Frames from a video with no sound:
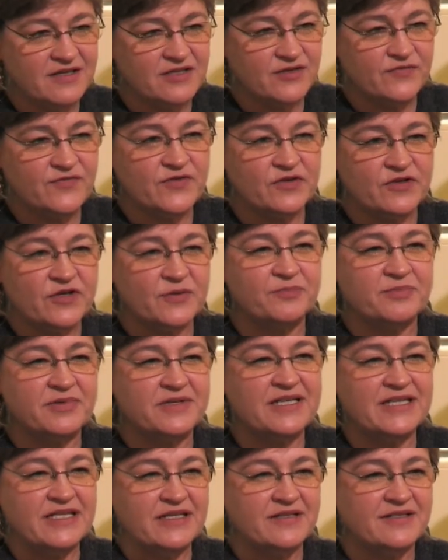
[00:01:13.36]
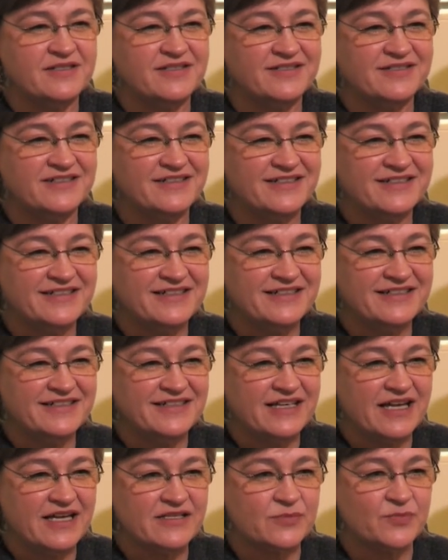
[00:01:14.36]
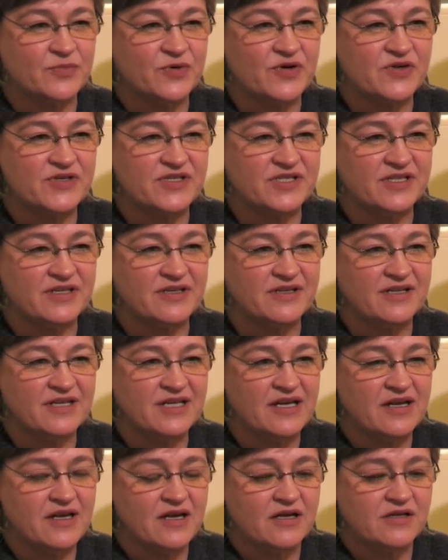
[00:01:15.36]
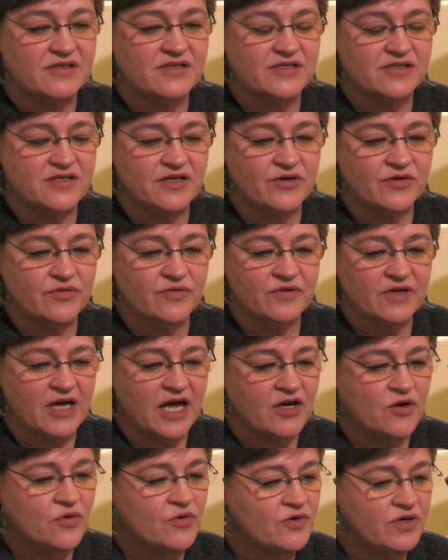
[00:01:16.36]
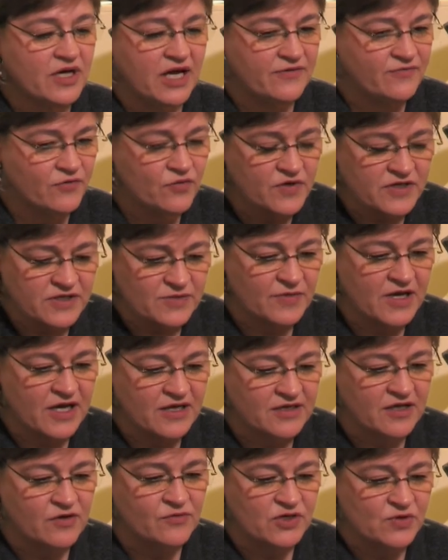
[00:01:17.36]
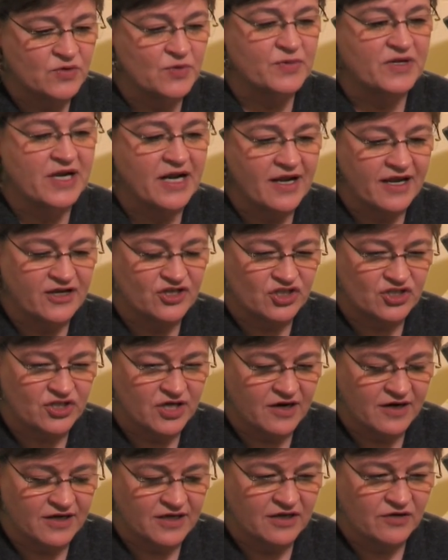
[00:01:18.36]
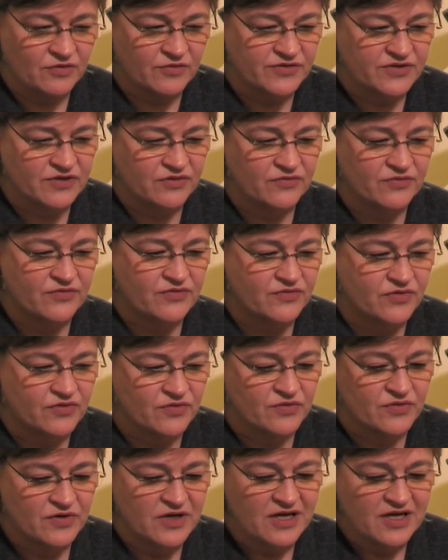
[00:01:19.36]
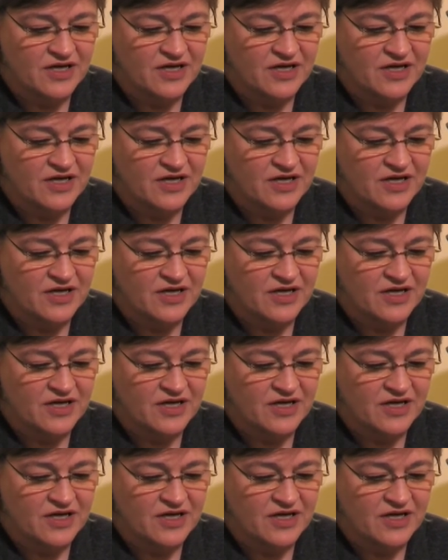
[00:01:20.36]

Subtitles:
to feel complete as a person. So I've always made, I always will, but I like sharing it also through